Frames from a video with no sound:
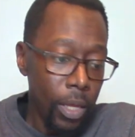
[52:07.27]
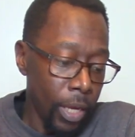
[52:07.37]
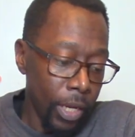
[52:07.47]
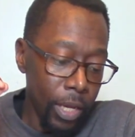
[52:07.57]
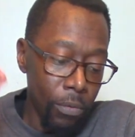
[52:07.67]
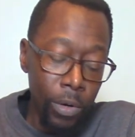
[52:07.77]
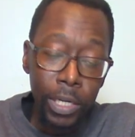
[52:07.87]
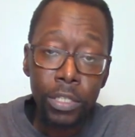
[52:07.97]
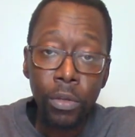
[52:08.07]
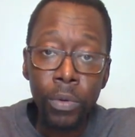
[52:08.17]
And again, what
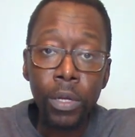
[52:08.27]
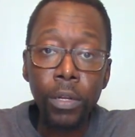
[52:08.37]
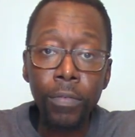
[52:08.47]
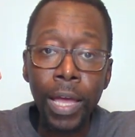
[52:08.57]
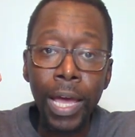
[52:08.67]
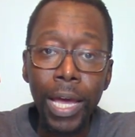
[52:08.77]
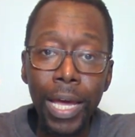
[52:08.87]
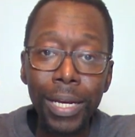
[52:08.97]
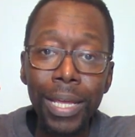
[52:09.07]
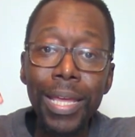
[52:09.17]
is the will of
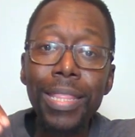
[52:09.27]
God?